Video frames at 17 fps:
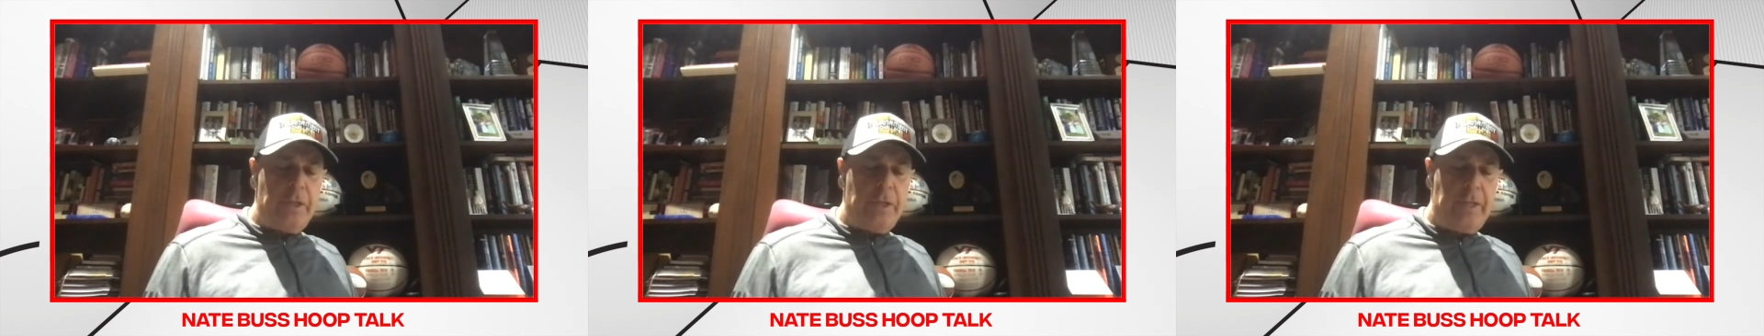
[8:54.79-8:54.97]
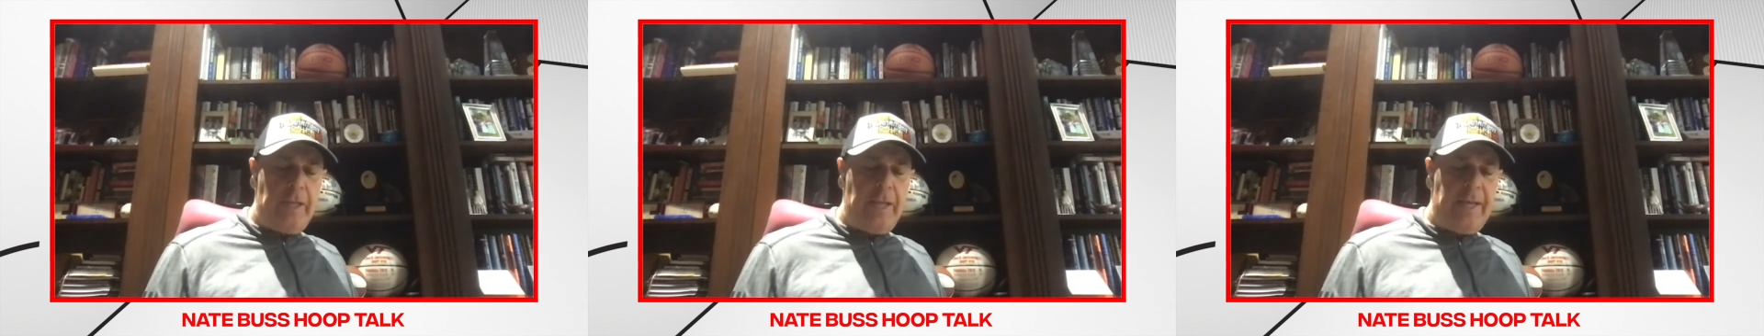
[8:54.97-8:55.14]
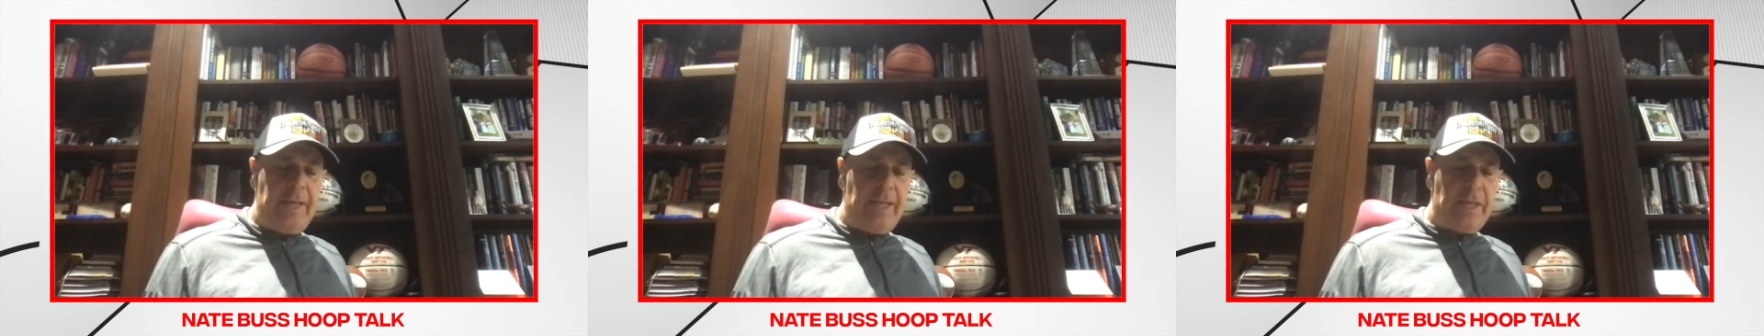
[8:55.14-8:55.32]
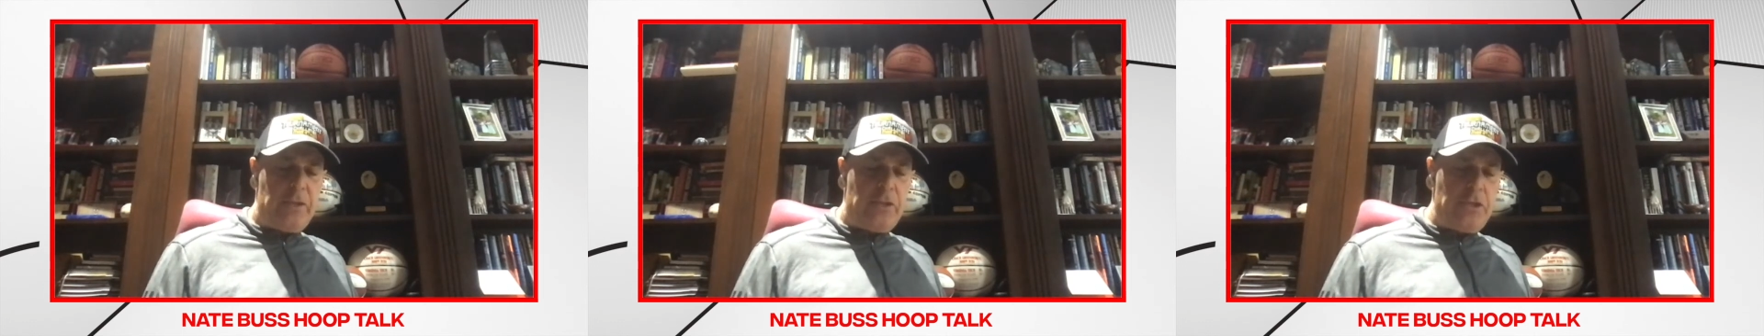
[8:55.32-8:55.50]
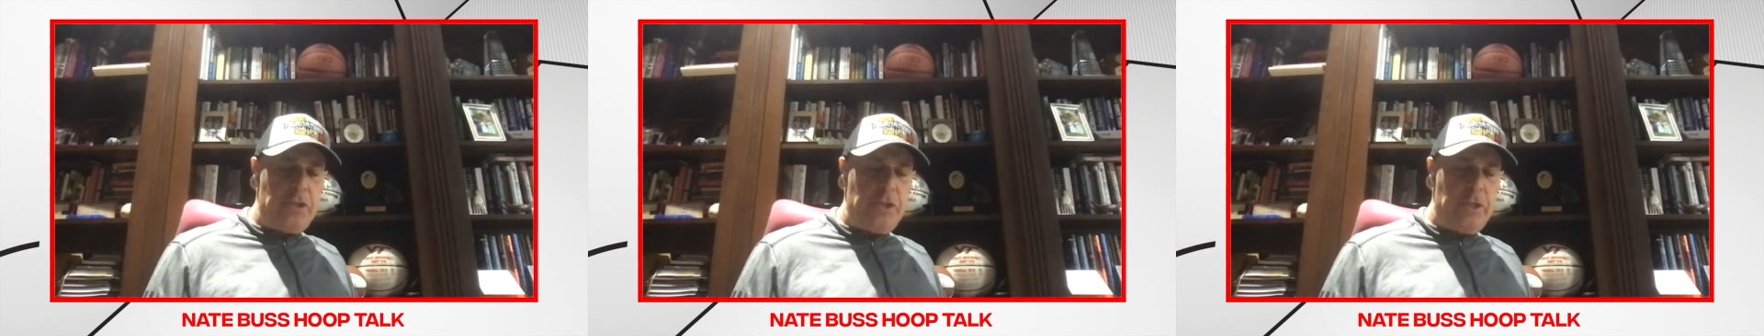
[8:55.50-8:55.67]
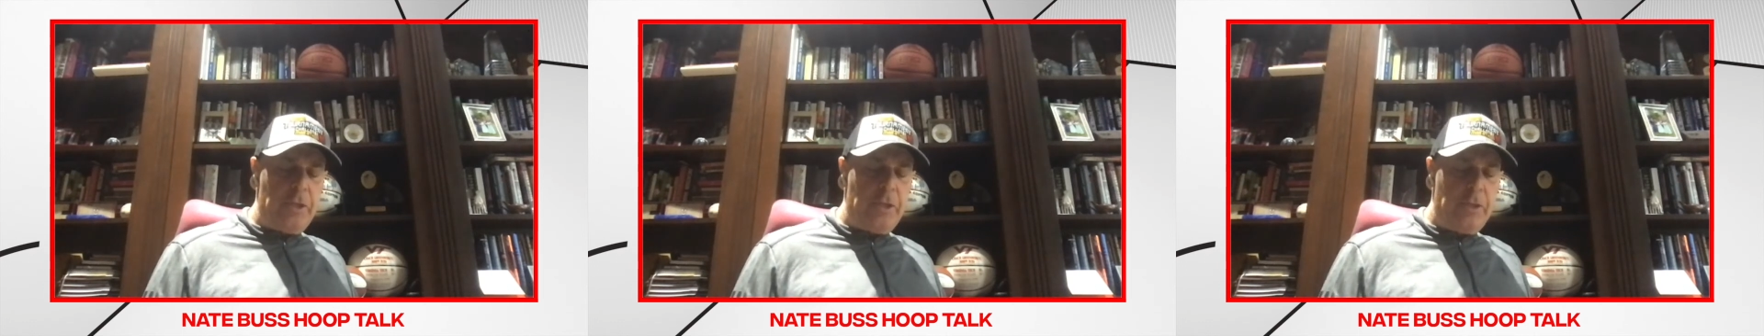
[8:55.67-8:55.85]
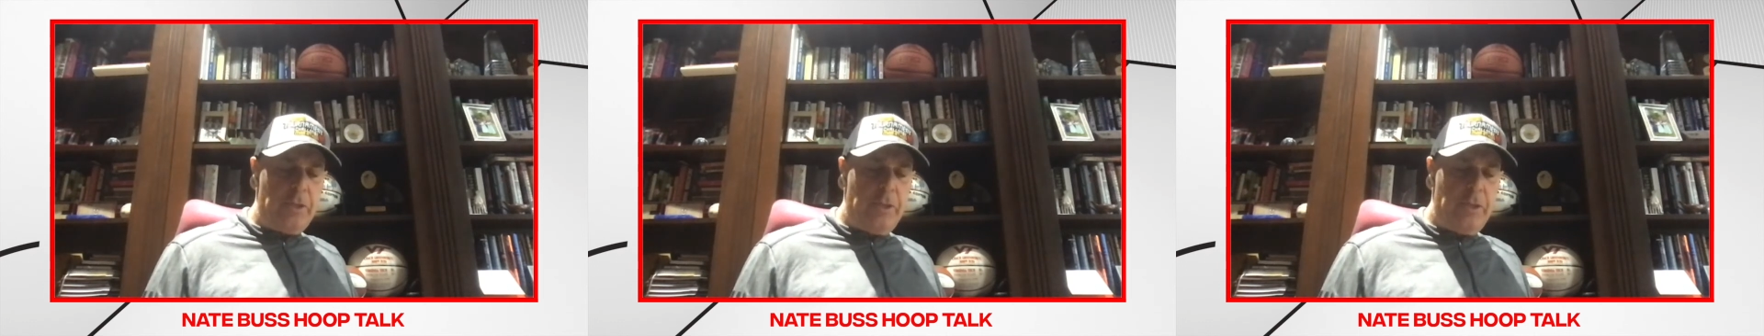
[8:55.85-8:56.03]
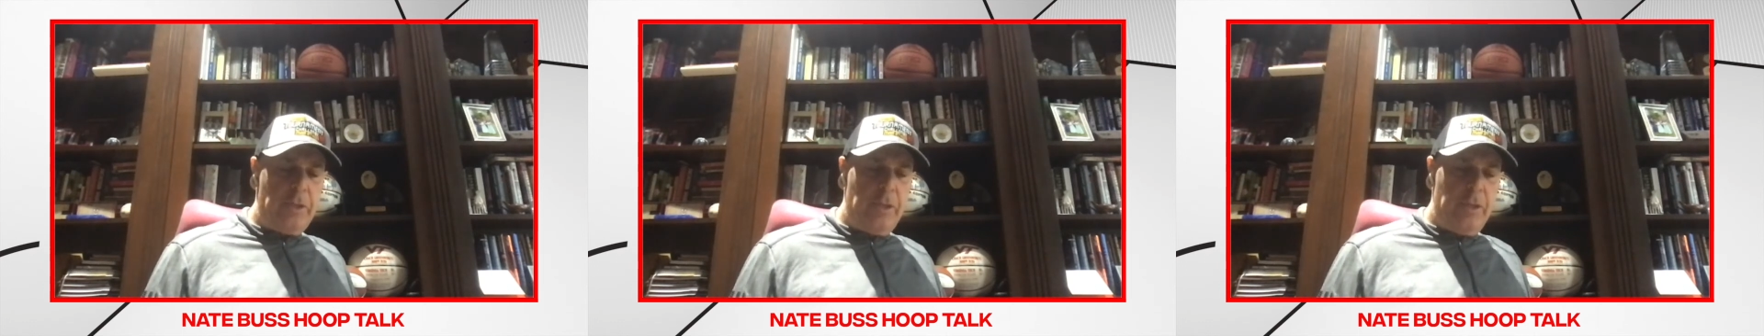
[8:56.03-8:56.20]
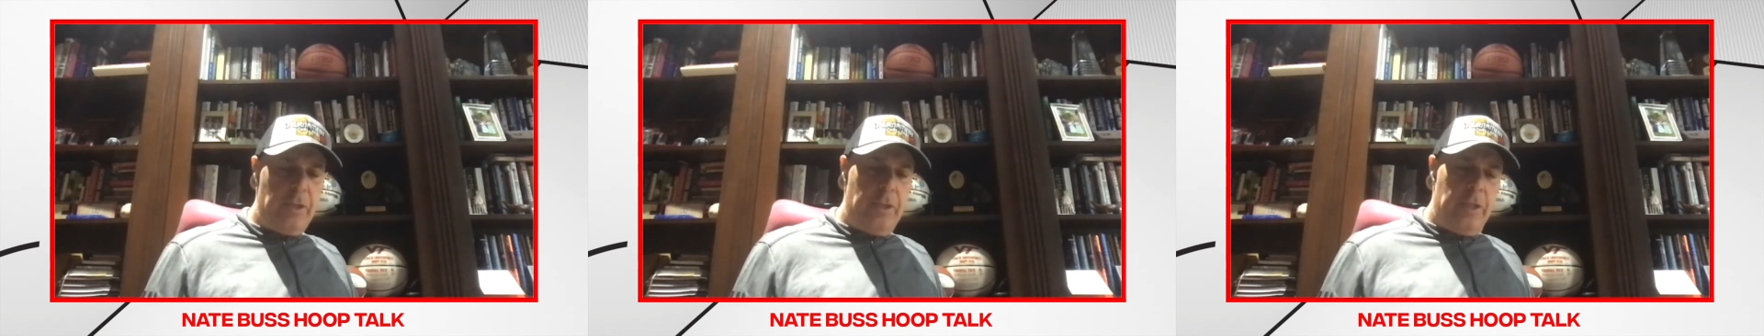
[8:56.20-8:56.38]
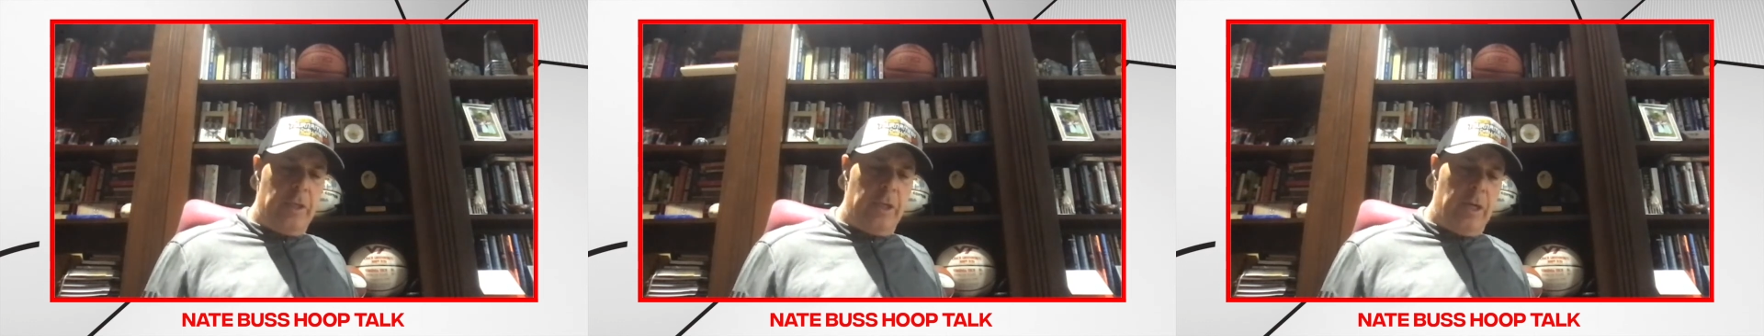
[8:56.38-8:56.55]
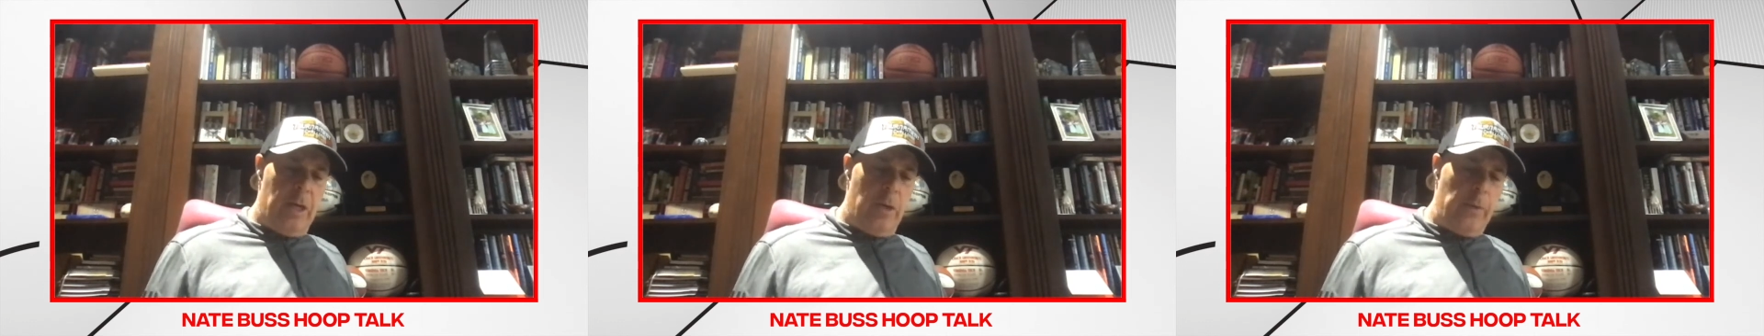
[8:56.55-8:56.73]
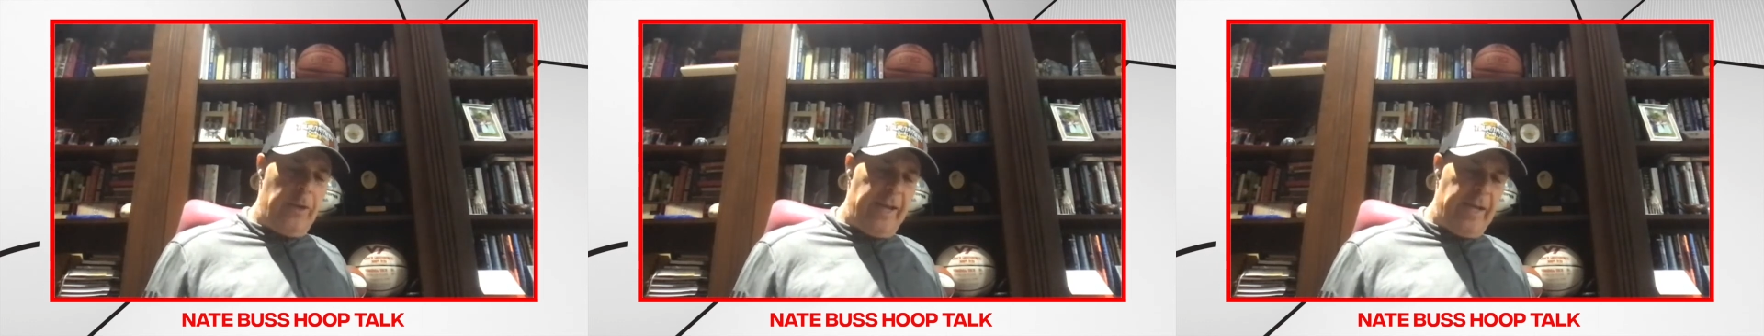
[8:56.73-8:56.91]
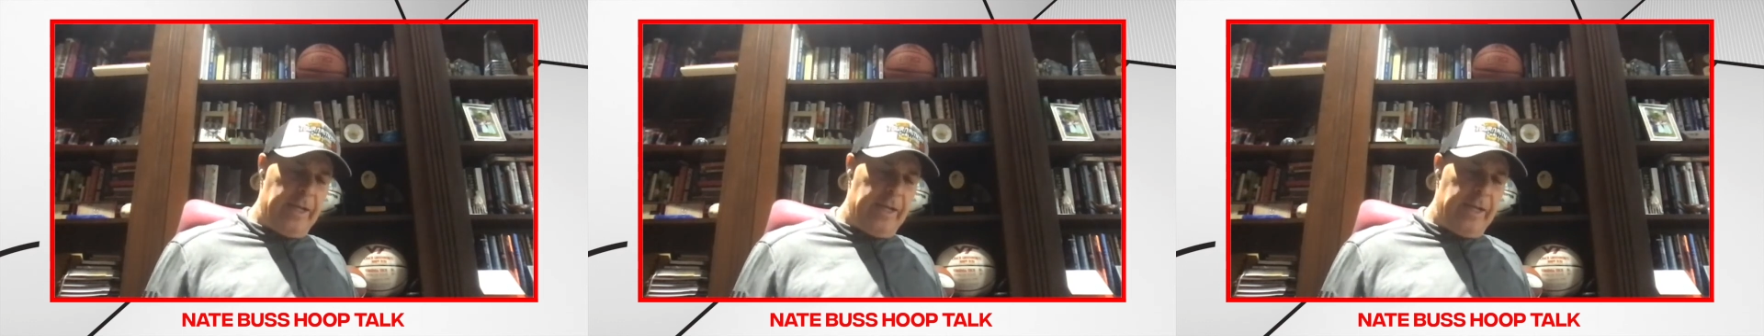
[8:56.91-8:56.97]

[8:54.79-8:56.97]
And that next year, we had a